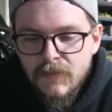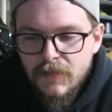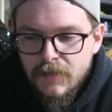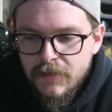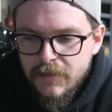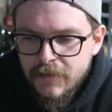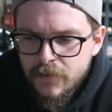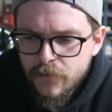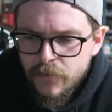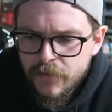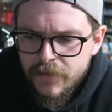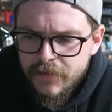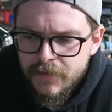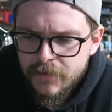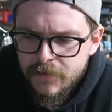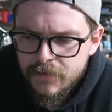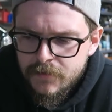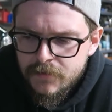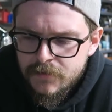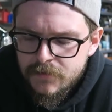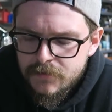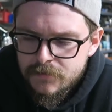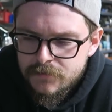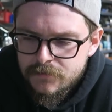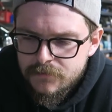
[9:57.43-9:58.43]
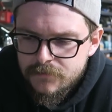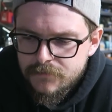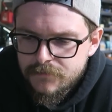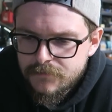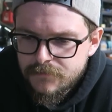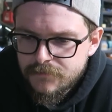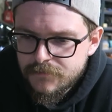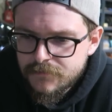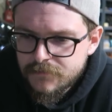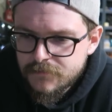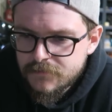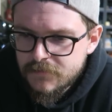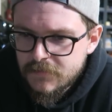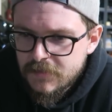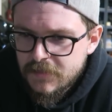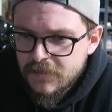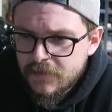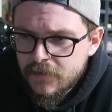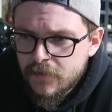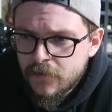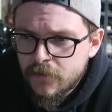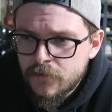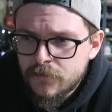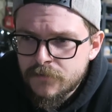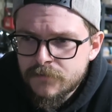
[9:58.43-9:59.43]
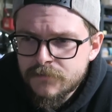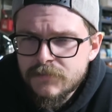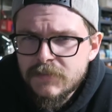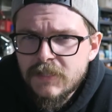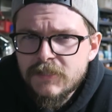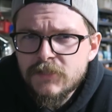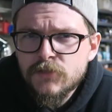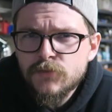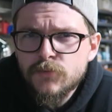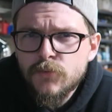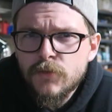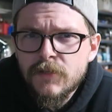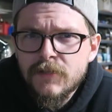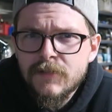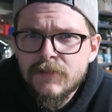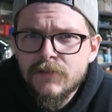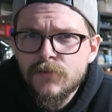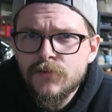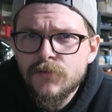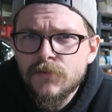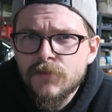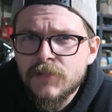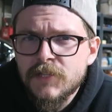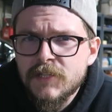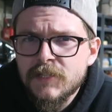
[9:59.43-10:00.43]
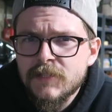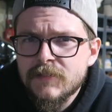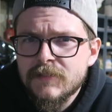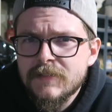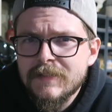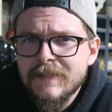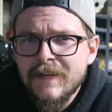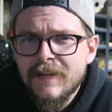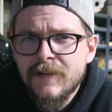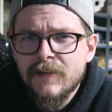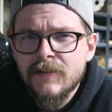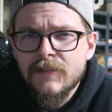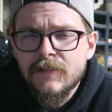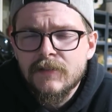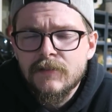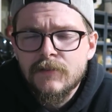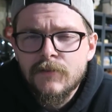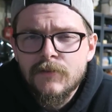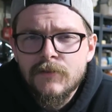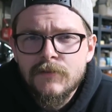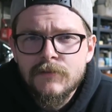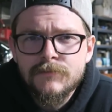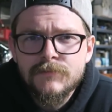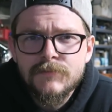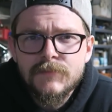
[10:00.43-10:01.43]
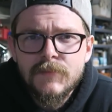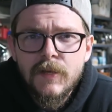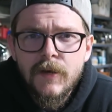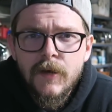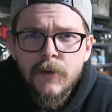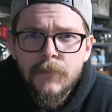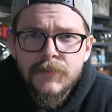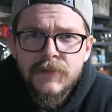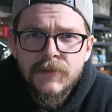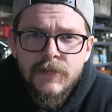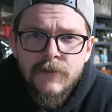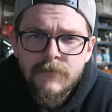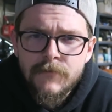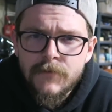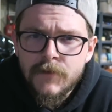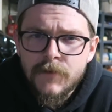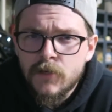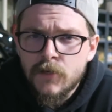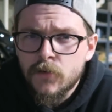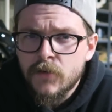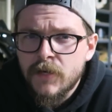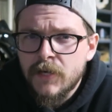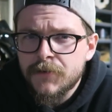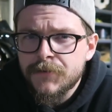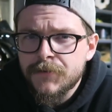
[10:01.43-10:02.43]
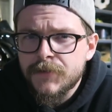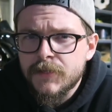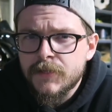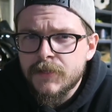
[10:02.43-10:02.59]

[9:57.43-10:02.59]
Anyway, I don't know. I just wanted to get kind of like a little update video out